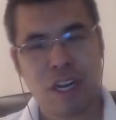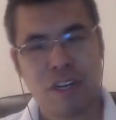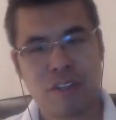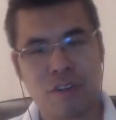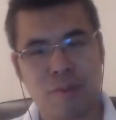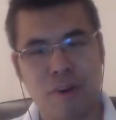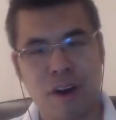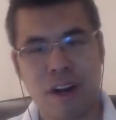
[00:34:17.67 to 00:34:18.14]
of
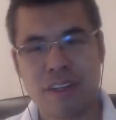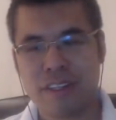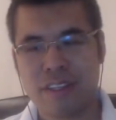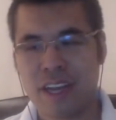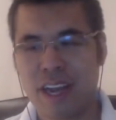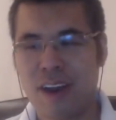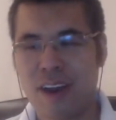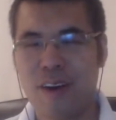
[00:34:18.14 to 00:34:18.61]
surprised
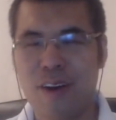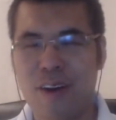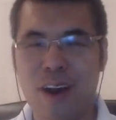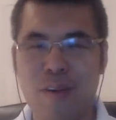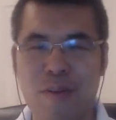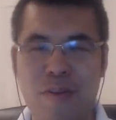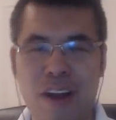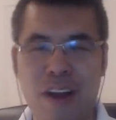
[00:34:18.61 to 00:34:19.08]

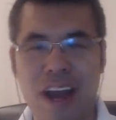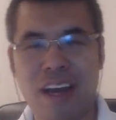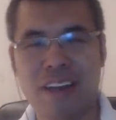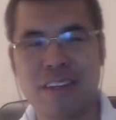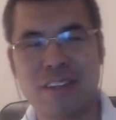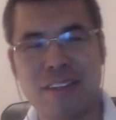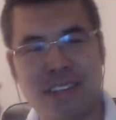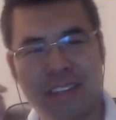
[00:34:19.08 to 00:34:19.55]
how
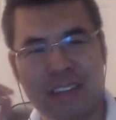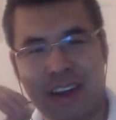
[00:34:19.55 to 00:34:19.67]
fast